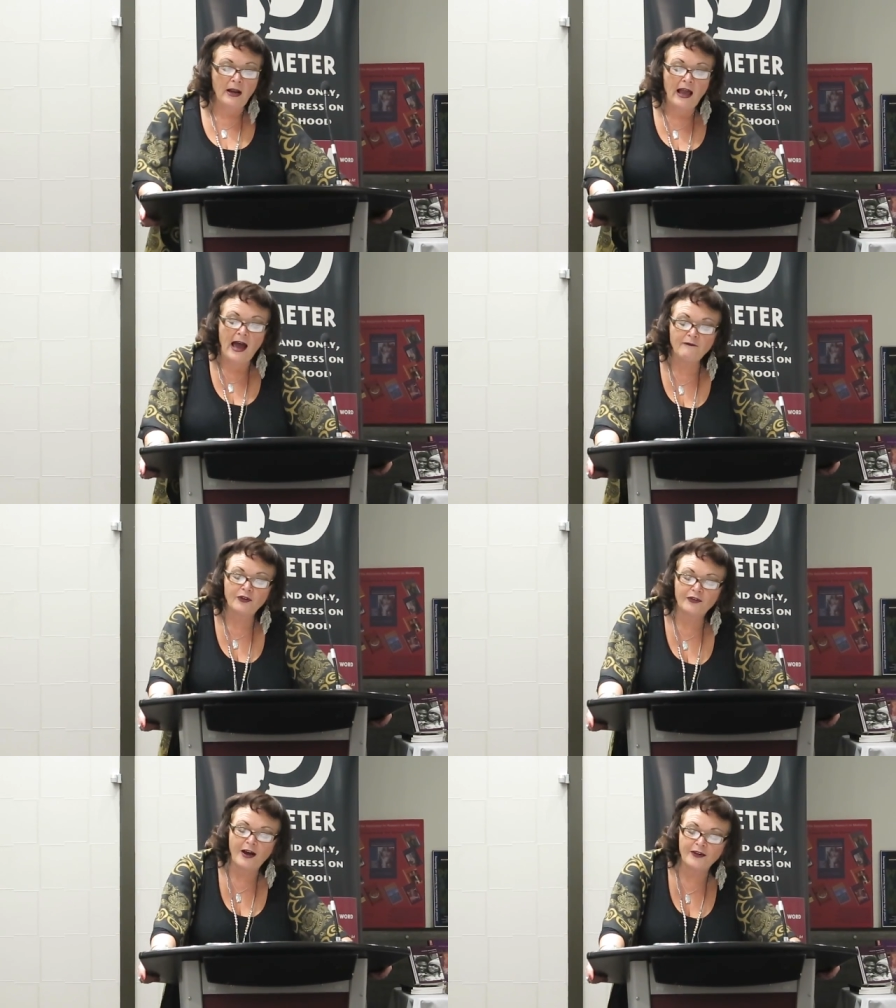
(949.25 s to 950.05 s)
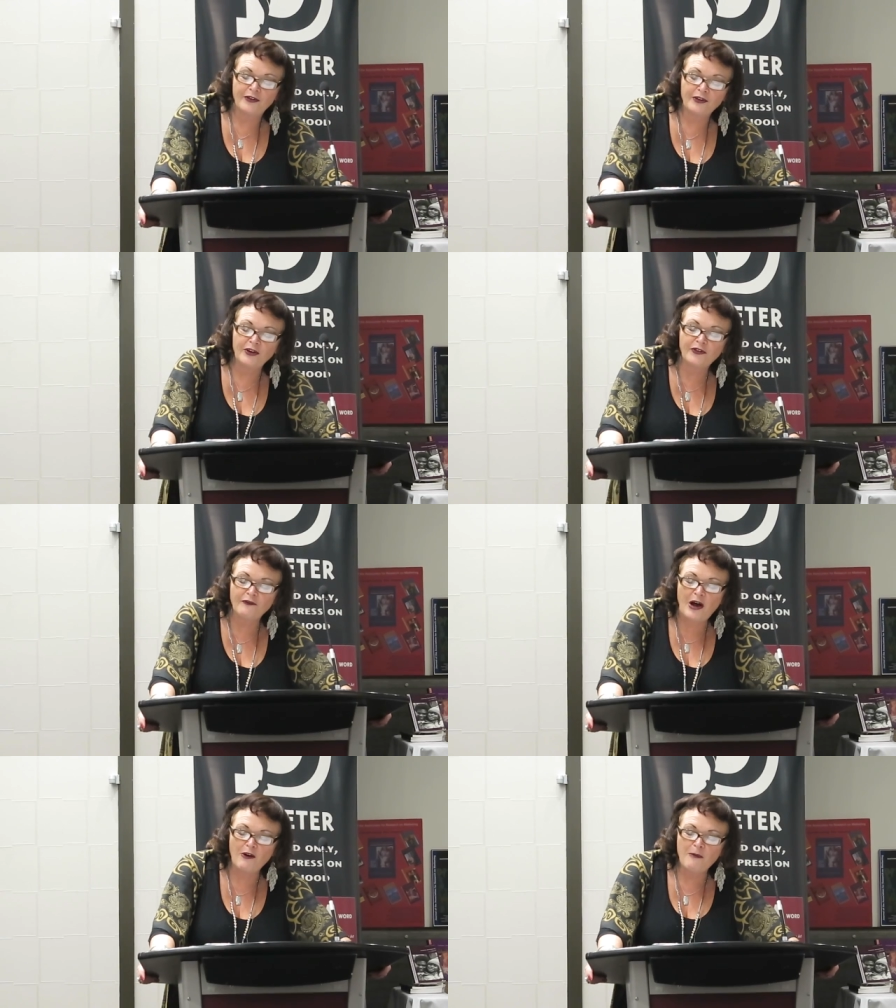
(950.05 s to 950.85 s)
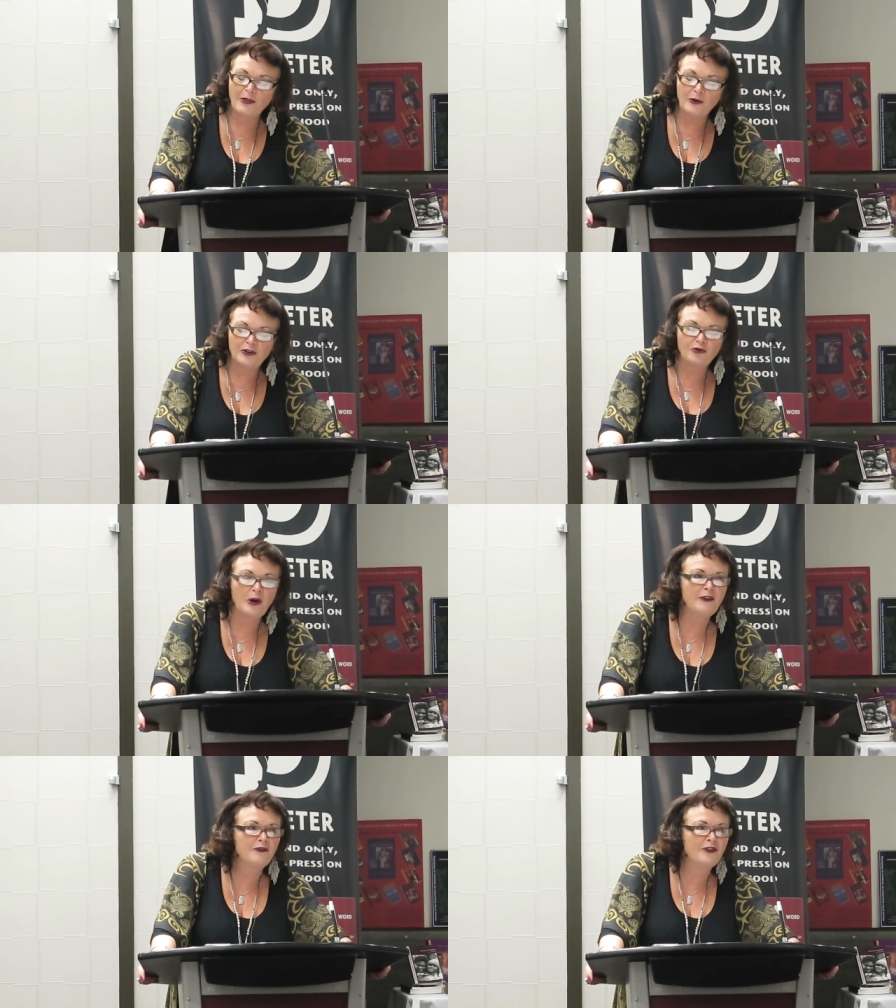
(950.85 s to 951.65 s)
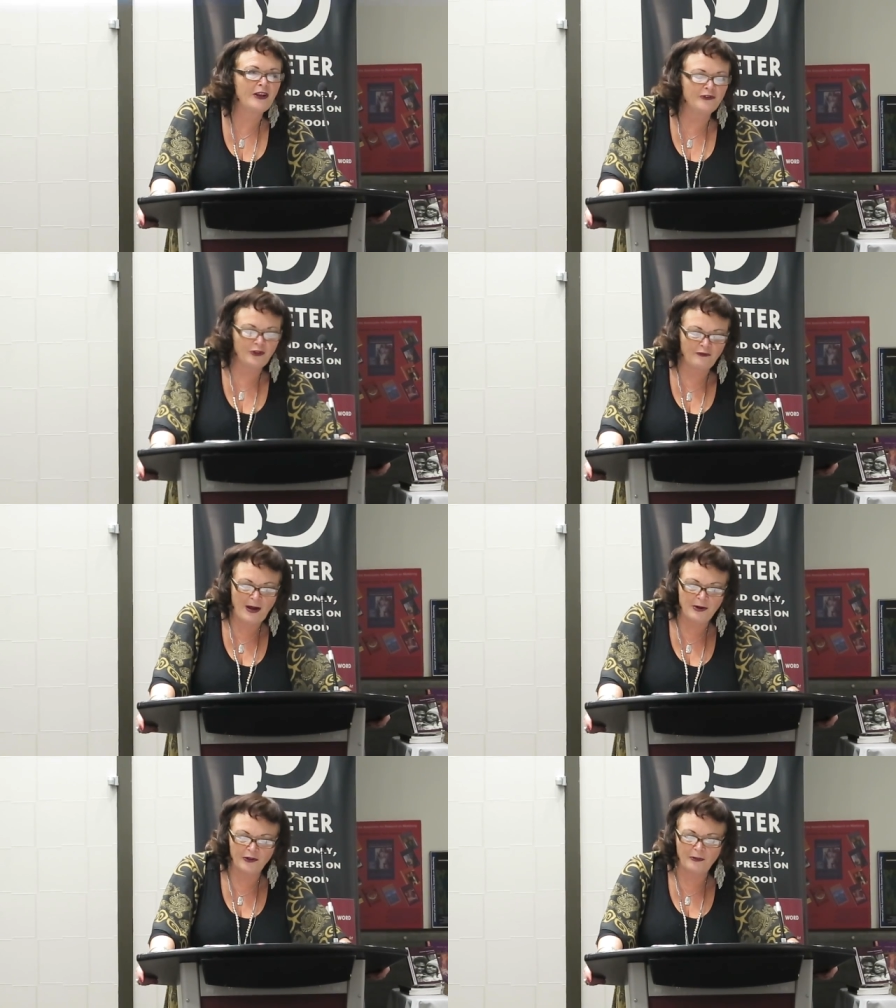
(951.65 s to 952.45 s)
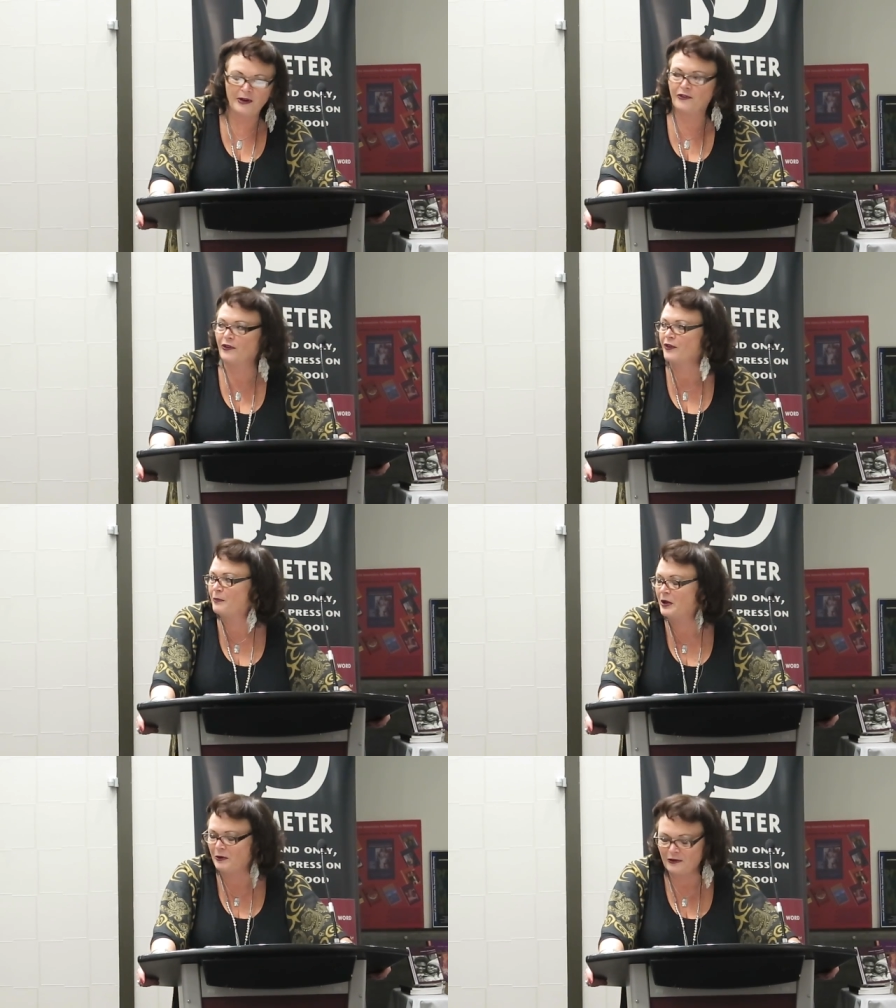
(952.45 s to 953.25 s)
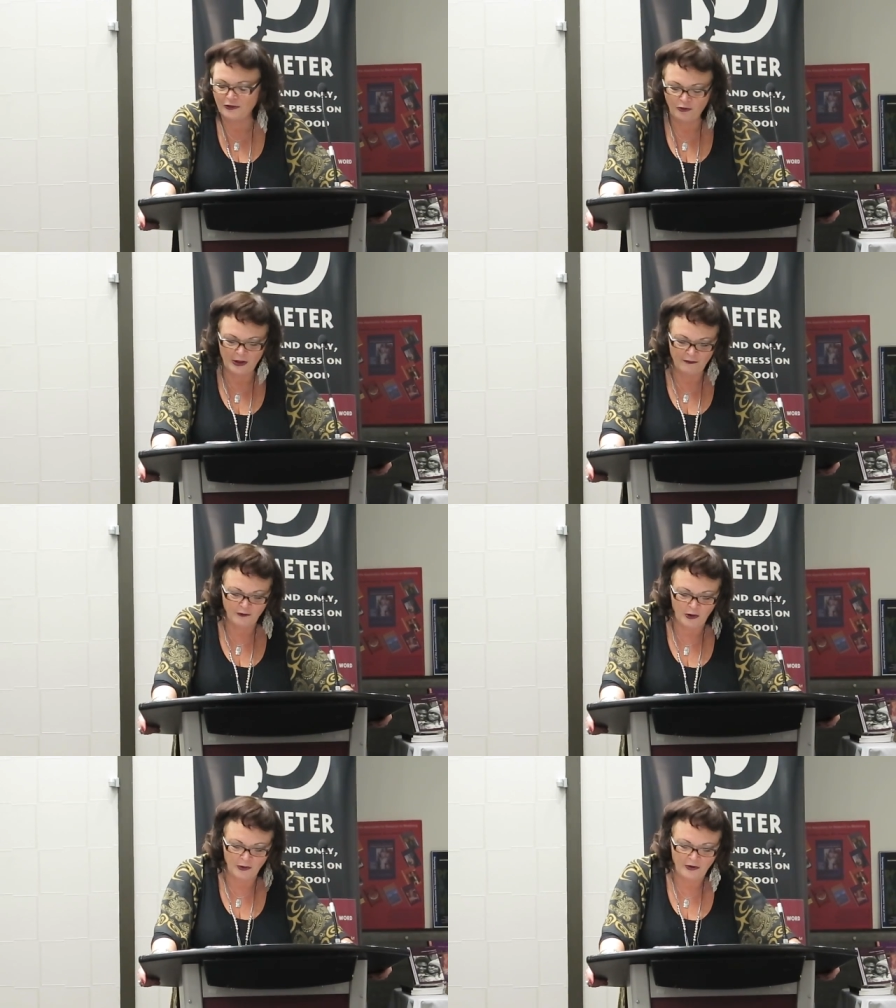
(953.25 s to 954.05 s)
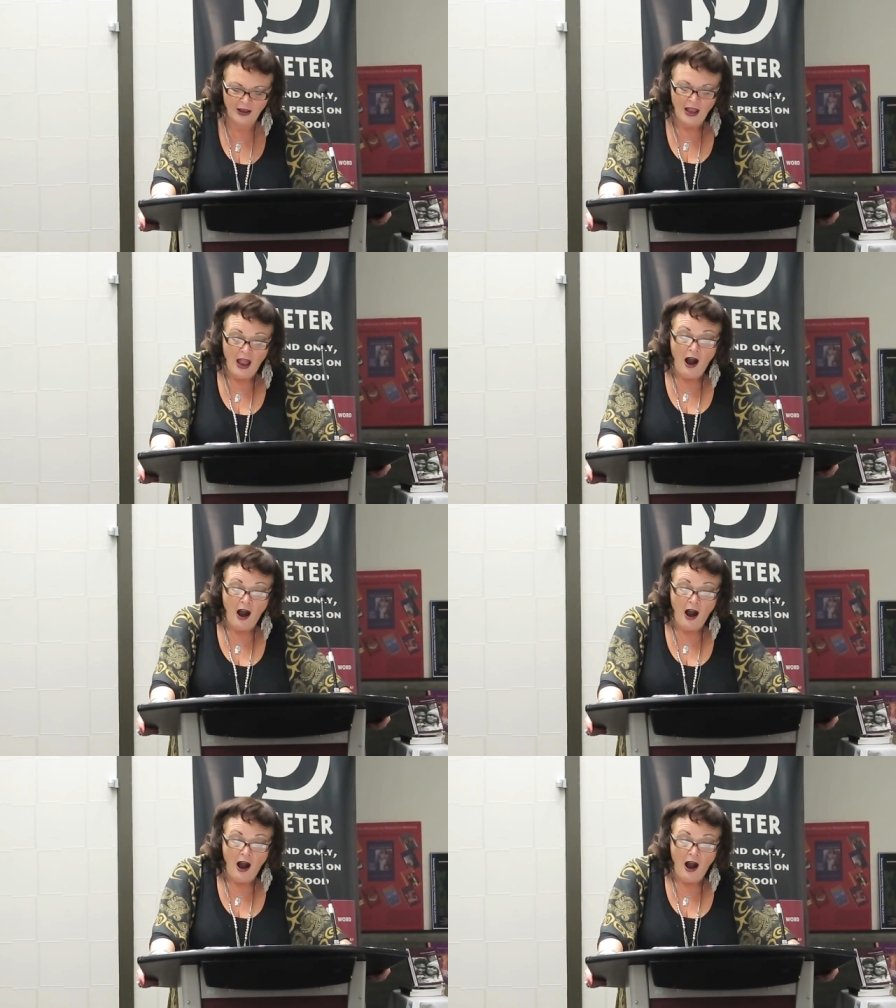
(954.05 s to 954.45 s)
but I have discussed the disavowal of motherhood in 20th century feminism and its disappearance in 21st.